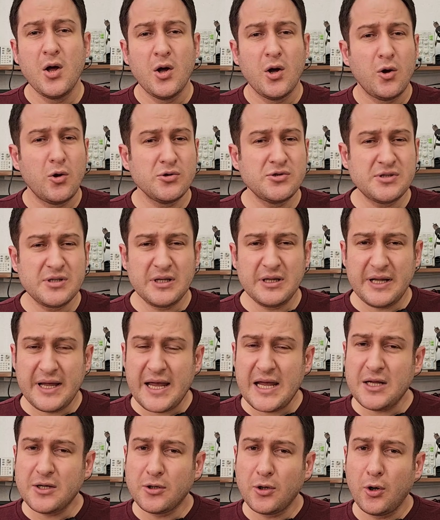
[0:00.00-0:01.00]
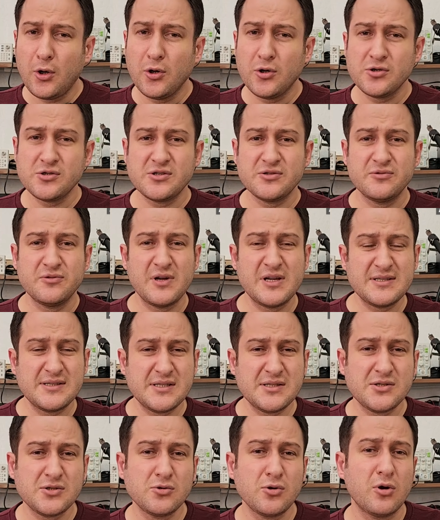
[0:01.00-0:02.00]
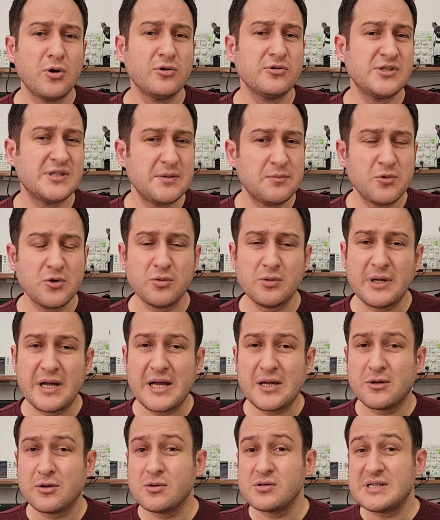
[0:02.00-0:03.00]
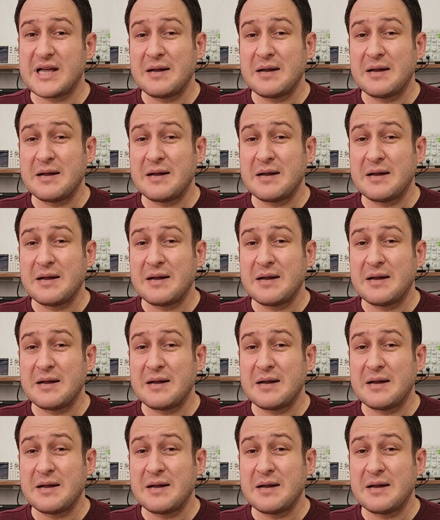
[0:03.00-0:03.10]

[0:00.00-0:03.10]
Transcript: oscillators, resistor simulators,